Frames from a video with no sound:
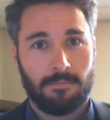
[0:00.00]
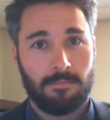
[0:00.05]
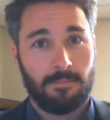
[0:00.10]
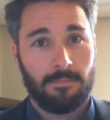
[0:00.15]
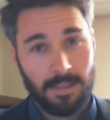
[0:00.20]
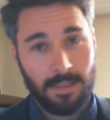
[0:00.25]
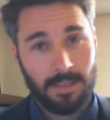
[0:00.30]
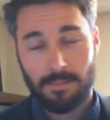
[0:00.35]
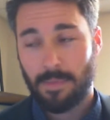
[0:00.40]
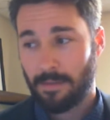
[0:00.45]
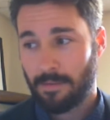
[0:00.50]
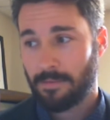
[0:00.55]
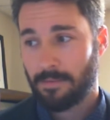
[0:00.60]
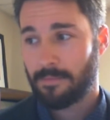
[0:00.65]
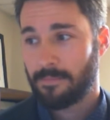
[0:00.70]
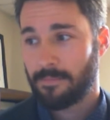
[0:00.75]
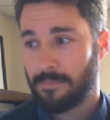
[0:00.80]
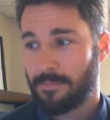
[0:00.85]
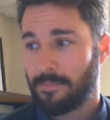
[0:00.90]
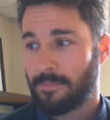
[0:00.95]
That's a myth.
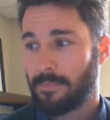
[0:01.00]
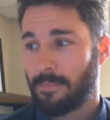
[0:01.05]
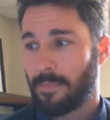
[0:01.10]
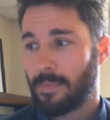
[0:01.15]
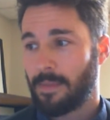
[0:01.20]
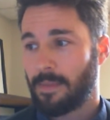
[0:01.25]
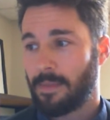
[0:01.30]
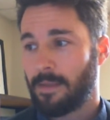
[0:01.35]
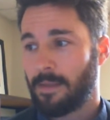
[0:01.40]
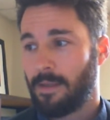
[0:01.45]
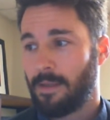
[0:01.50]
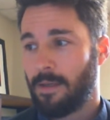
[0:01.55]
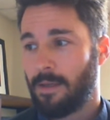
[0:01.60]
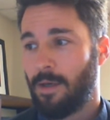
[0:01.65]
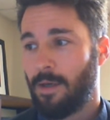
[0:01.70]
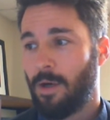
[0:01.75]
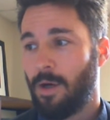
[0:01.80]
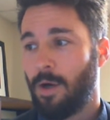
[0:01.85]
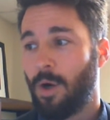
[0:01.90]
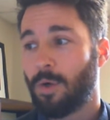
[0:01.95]

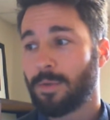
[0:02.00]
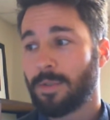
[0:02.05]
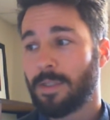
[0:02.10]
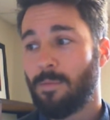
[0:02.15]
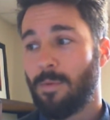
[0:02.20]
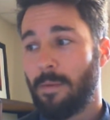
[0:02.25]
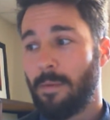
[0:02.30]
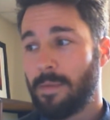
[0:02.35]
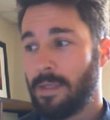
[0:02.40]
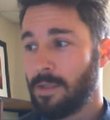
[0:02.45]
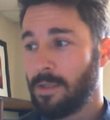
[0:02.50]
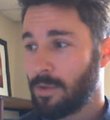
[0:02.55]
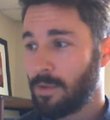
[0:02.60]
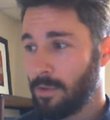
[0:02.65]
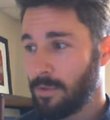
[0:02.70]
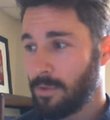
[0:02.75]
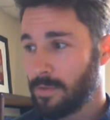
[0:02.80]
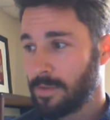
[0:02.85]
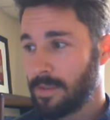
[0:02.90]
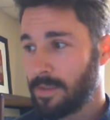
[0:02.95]
Only women and
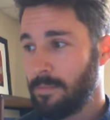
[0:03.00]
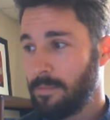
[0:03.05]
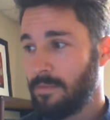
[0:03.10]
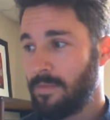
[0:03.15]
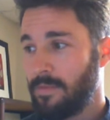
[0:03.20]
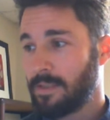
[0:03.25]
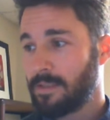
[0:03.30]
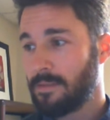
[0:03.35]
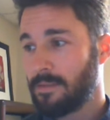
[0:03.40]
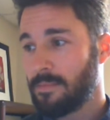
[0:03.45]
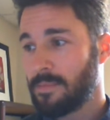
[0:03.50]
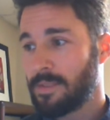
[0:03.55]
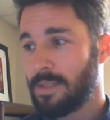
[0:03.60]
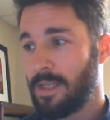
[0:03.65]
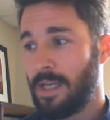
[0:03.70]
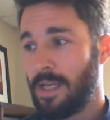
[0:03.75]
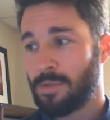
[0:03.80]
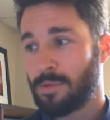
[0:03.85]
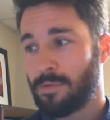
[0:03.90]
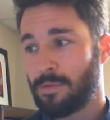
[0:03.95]
girls can be victims
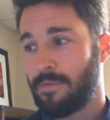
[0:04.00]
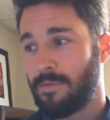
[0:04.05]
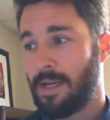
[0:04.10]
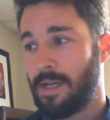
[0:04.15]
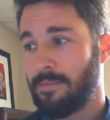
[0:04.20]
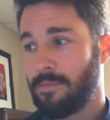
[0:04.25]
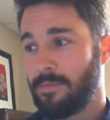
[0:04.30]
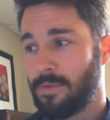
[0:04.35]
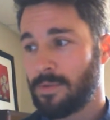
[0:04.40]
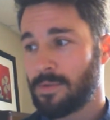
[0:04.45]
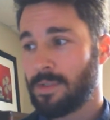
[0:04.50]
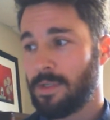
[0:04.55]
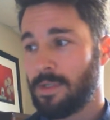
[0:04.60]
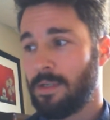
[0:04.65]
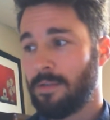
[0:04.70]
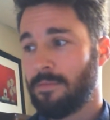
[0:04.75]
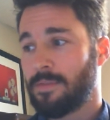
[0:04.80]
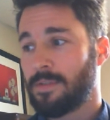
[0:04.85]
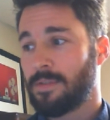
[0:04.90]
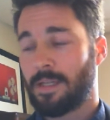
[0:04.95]
and survivors
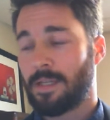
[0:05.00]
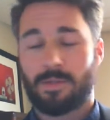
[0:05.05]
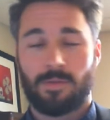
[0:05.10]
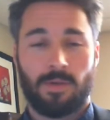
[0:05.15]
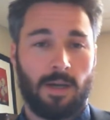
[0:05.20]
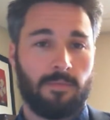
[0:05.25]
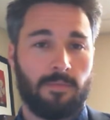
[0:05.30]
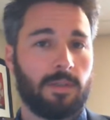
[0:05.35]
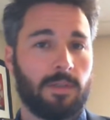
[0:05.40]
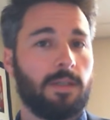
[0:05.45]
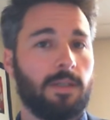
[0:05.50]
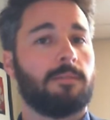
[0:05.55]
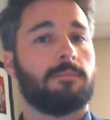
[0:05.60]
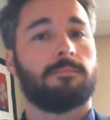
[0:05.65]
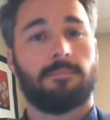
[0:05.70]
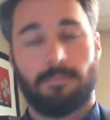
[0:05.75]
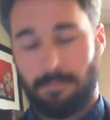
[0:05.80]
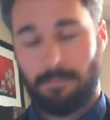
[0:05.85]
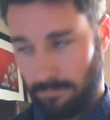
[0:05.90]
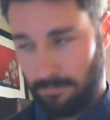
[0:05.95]
of sex trafficking.
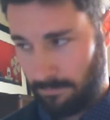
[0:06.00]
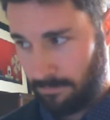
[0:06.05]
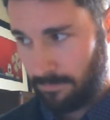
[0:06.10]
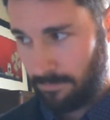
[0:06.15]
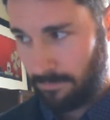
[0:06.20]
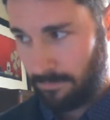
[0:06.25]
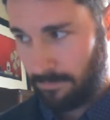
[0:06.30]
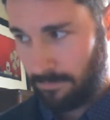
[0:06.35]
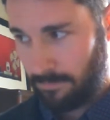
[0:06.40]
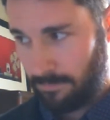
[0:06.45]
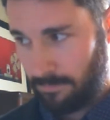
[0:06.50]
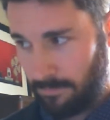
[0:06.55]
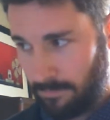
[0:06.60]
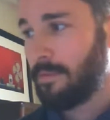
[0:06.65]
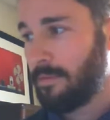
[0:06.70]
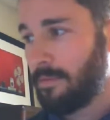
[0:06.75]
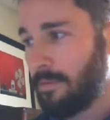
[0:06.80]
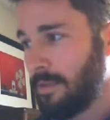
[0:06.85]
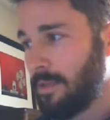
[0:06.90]
A myth.